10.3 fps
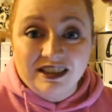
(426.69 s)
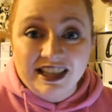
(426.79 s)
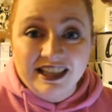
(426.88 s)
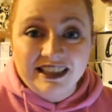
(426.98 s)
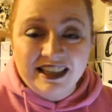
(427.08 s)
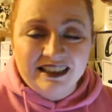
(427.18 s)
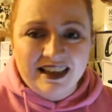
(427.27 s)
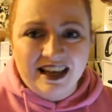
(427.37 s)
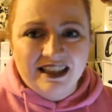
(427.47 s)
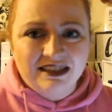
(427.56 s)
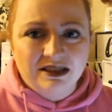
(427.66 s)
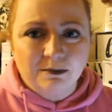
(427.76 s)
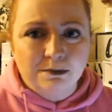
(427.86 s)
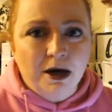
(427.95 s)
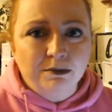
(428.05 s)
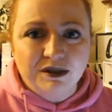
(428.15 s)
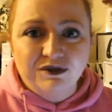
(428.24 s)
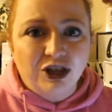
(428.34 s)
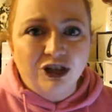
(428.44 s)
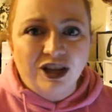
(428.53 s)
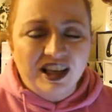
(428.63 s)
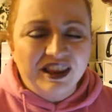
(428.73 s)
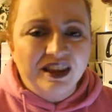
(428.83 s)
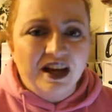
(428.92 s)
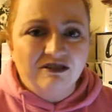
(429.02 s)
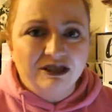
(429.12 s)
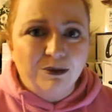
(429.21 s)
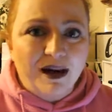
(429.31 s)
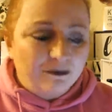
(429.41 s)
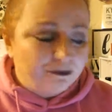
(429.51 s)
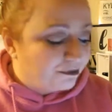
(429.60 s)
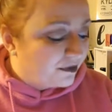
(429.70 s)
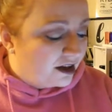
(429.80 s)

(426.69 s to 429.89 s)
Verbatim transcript: need and it has some pops of colour in there as well